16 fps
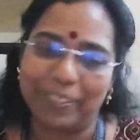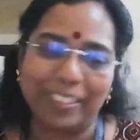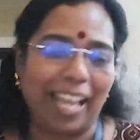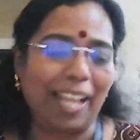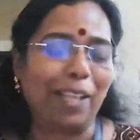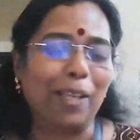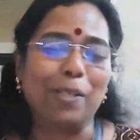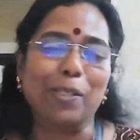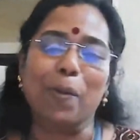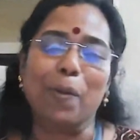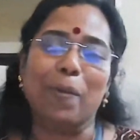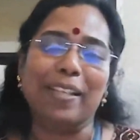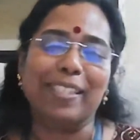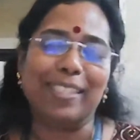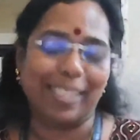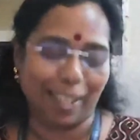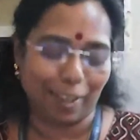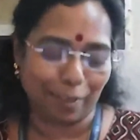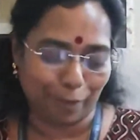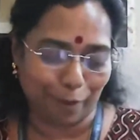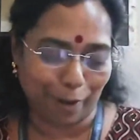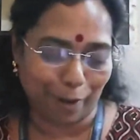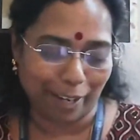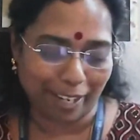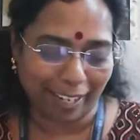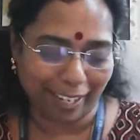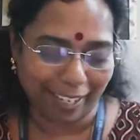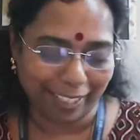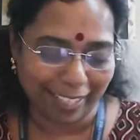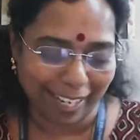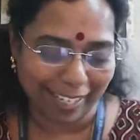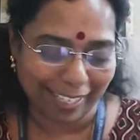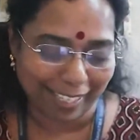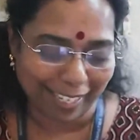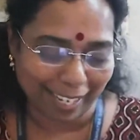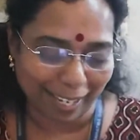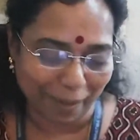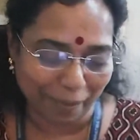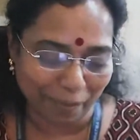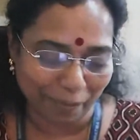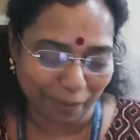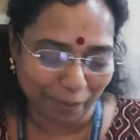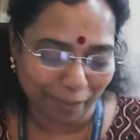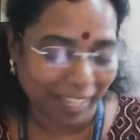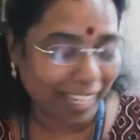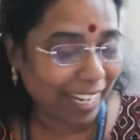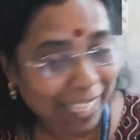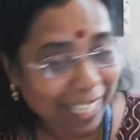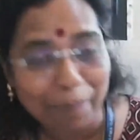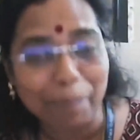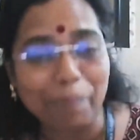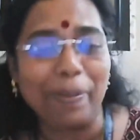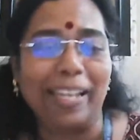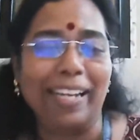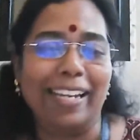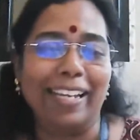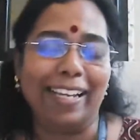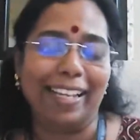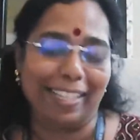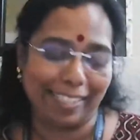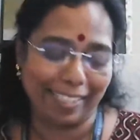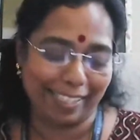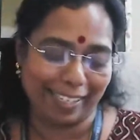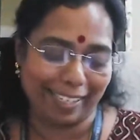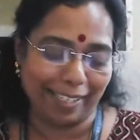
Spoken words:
thank you so much, sir, for that very compelling and